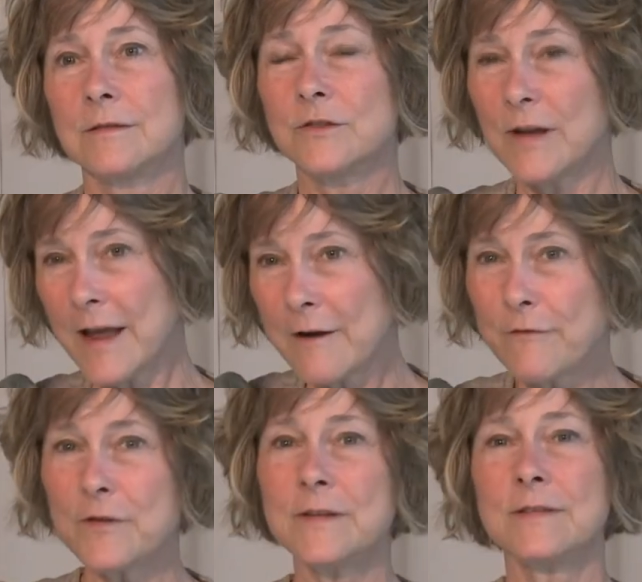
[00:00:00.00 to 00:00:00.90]
to
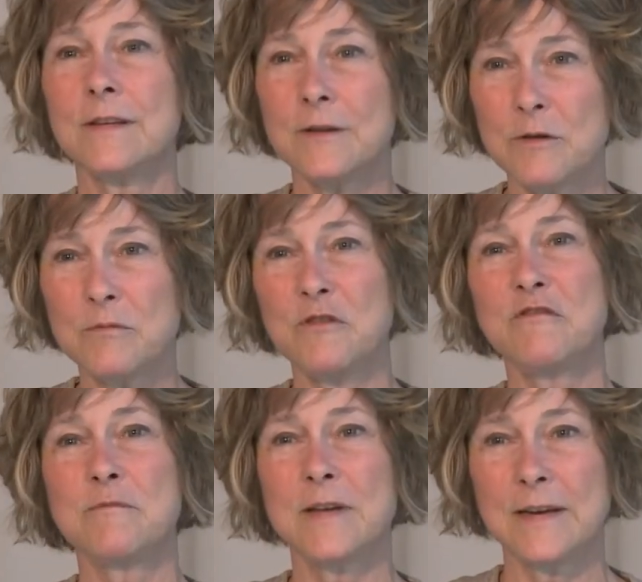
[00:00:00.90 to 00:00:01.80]
every single
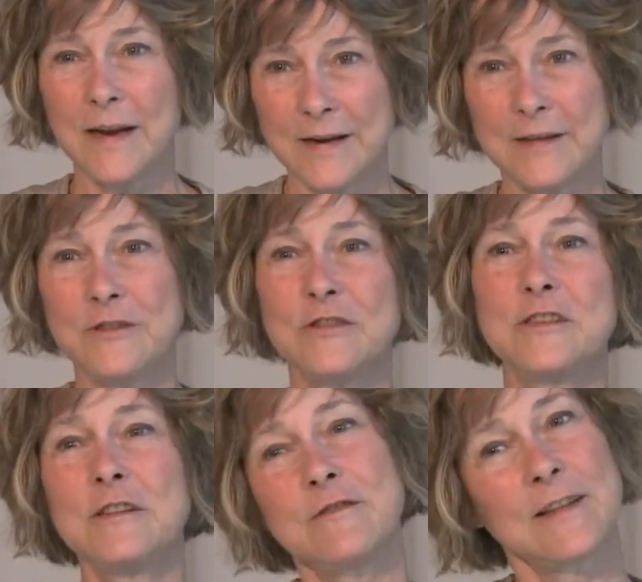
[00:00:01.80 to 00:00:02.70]
movement and
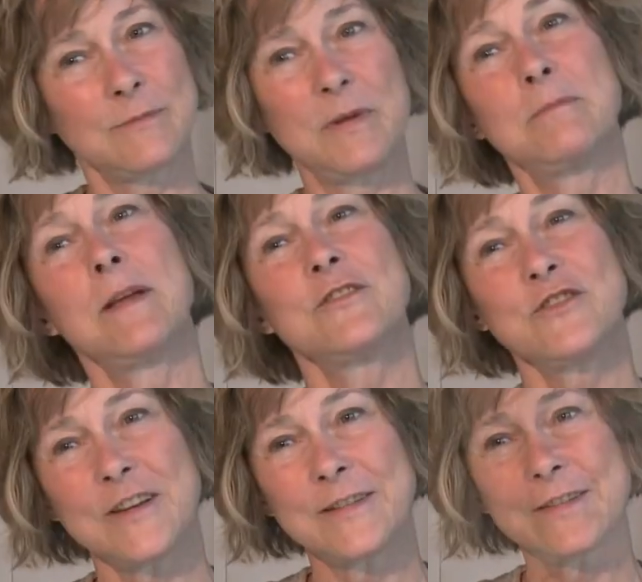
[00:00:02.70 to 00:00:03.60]
initiative that's been mentioned.